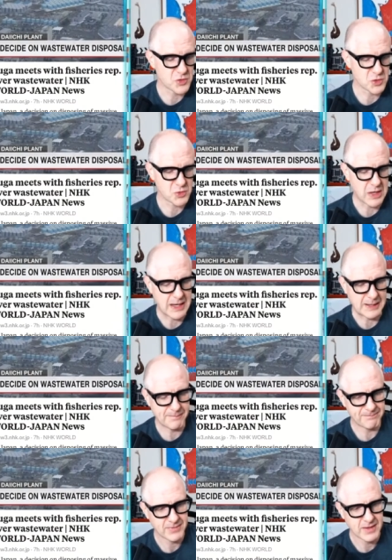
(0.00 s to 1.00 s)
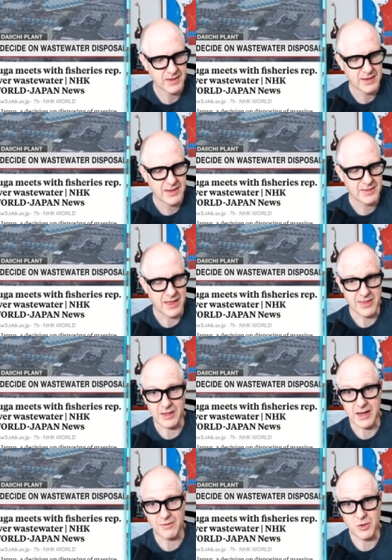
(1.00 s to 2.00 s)
to um, that they're
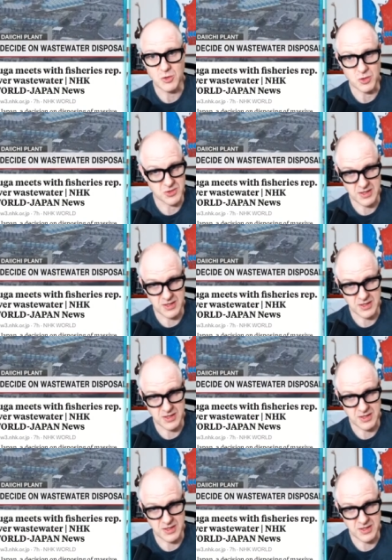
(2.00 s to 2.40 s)
going to have no choice.